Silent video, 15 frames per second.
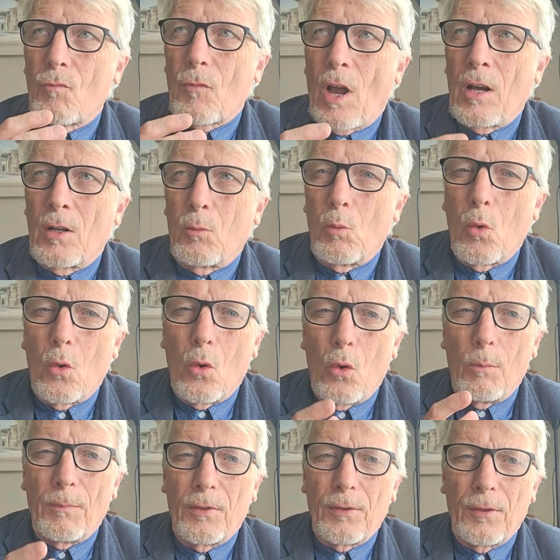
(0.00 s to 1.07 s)
And a
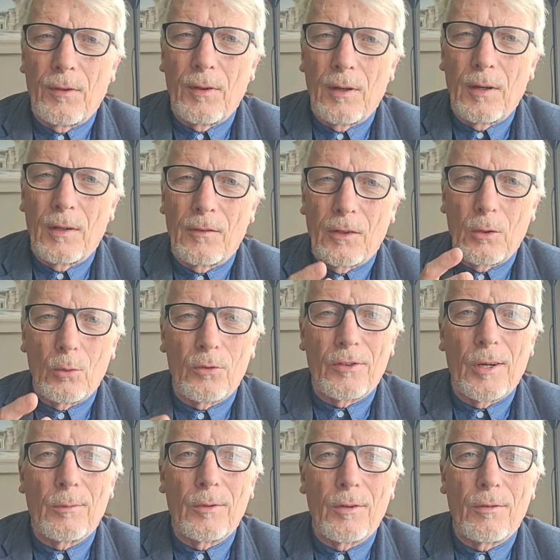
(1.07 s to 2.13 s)
warmth as it goes
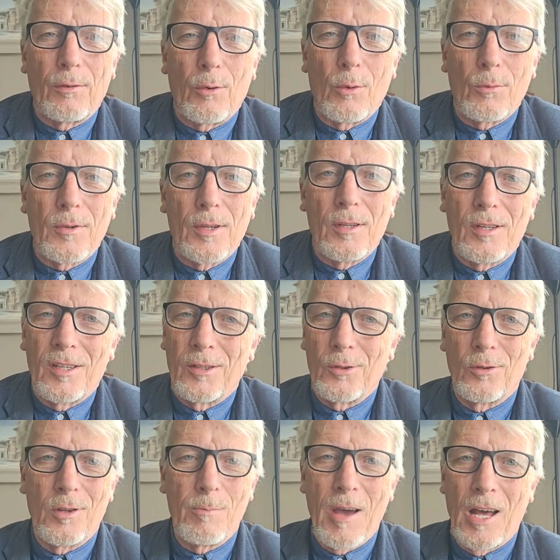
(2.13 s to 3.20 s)
down the throat into
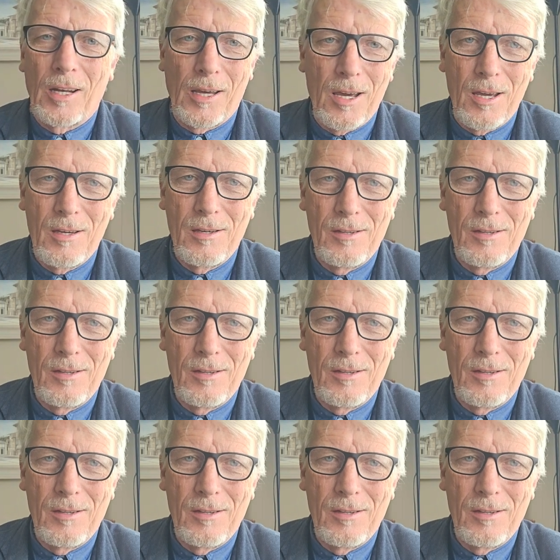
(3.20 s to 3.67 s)
the belly.